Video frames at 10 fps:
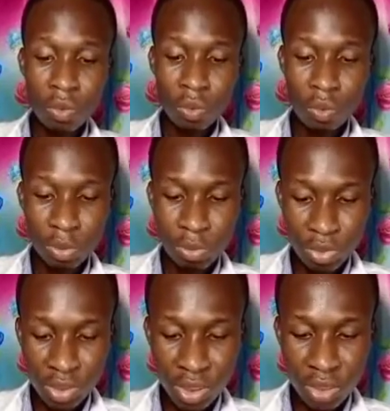we
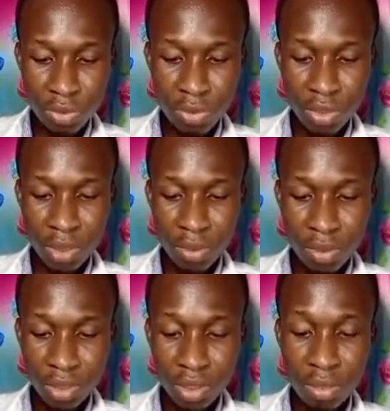proceed, we talk
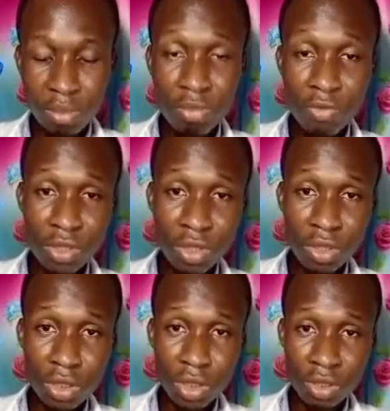about the
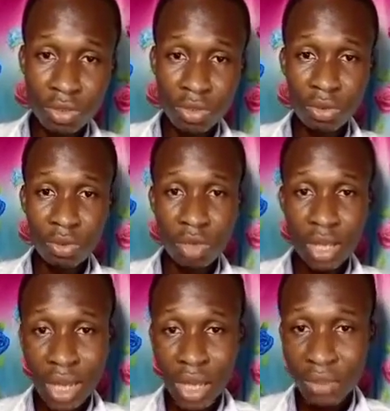physiology. So
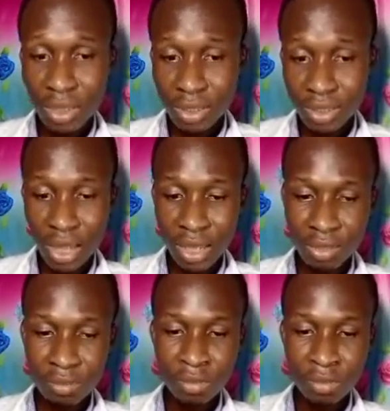how does it act?